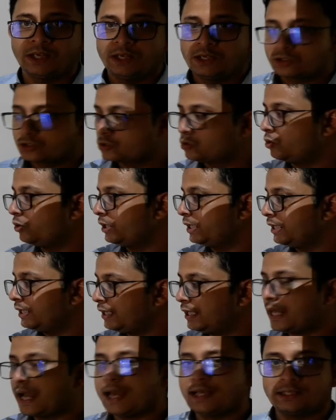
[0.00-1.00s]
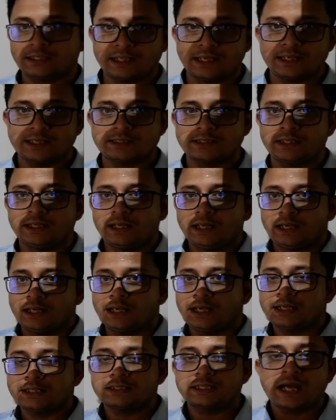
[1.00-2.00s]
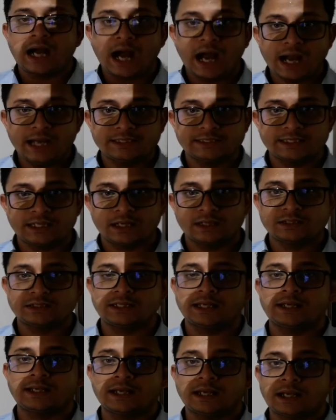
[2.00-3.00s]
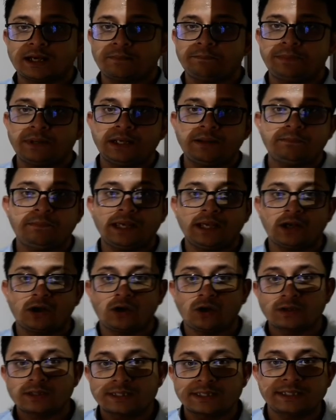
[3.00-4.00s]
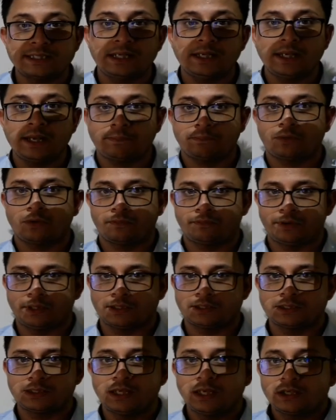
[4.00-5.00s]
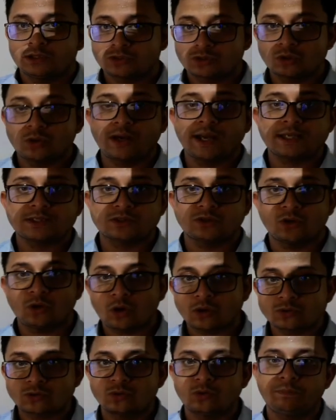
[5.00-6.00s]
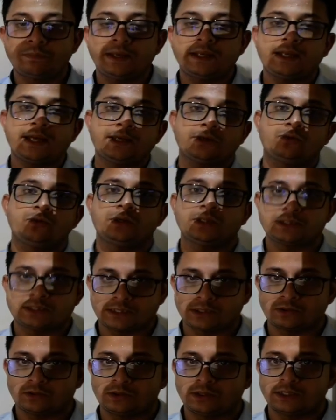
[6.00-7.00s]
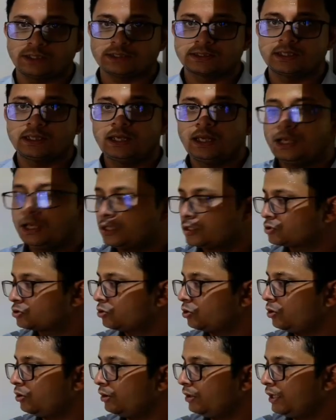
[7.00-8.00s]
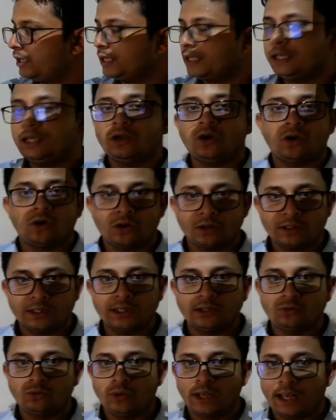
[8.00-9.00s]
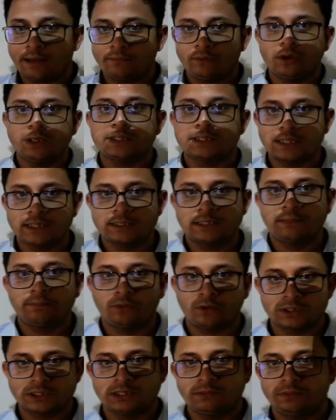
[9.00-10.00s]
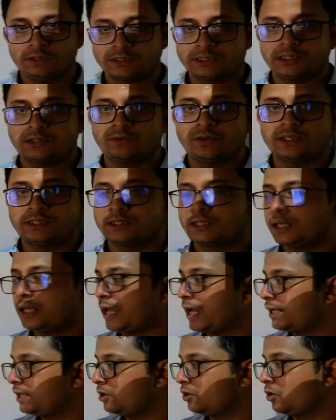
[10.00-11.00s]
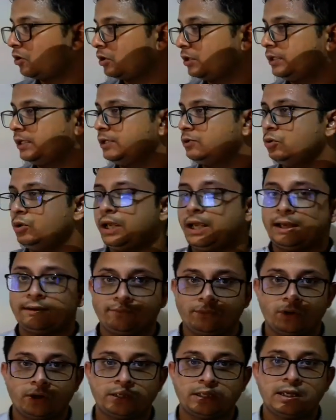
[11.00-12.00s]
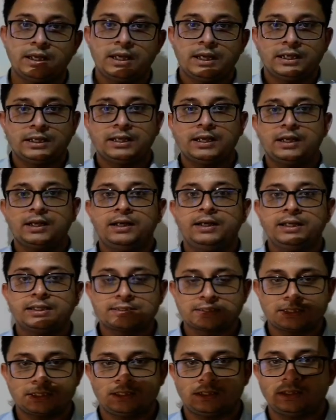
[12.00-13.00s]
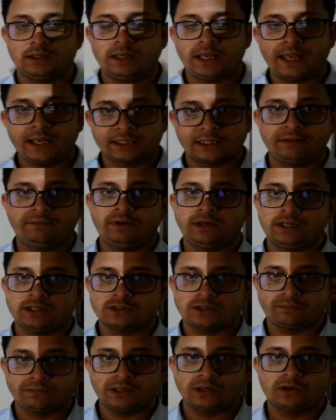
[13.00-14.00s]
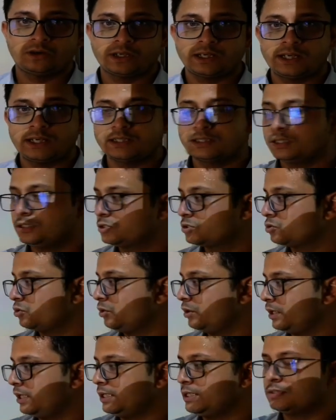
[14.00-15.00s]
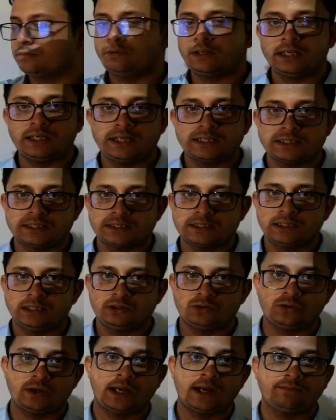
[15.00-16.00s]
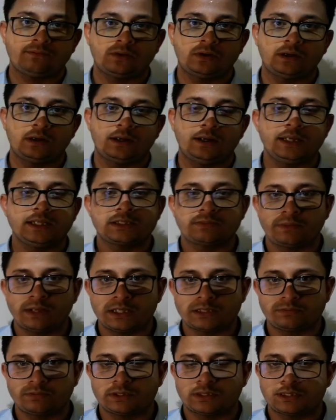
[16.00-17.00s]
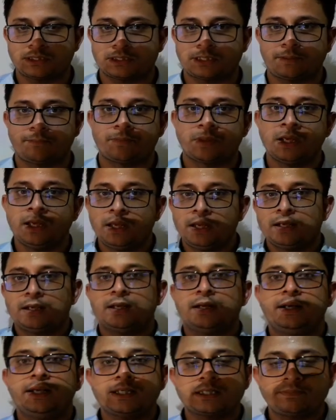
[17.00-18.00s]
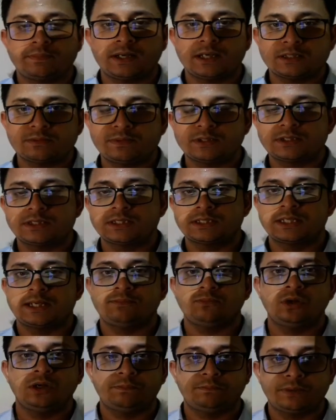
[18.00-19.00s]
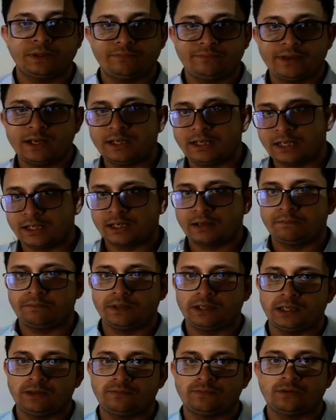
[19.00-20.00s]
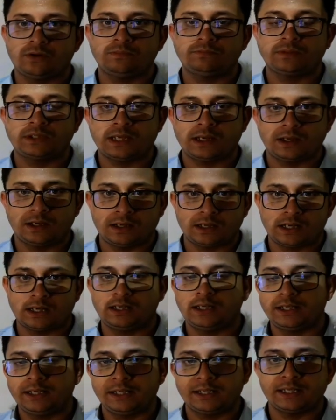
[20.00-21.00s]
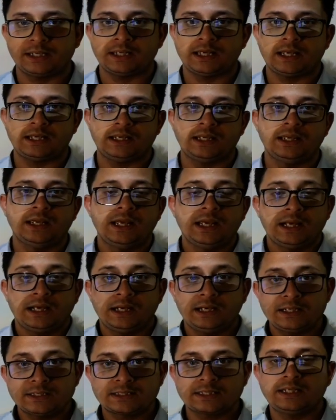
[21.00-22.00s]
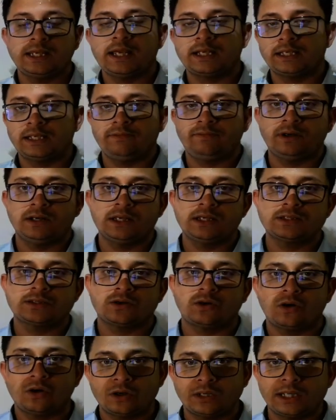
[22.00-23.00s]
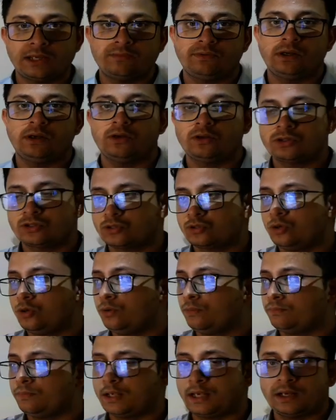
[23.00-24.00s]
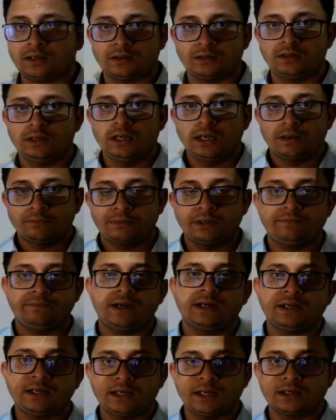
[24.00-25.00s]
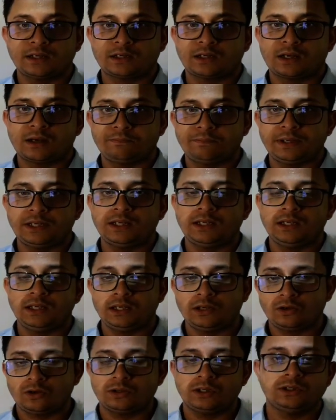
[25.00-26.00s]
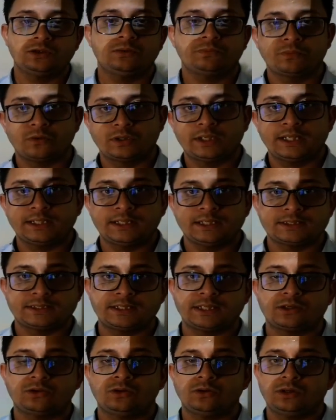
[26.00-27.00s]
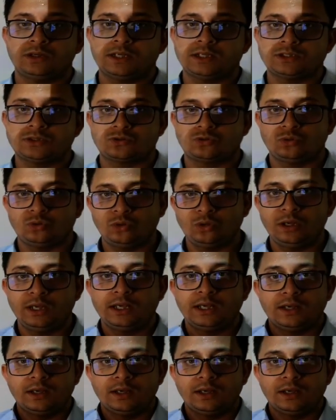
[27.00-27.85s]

So in that case, there is a high chance that the company may conceal the profits so as not to pay the equity shareholders. So in order to avoid such a possible situation, and in order to avoid the risk activities of the organization, so it is very necessary to have a risk management system. The risk management system will prevent the company from undertaking any risky activities, or they will also prevent the company in order to protect the shareholders to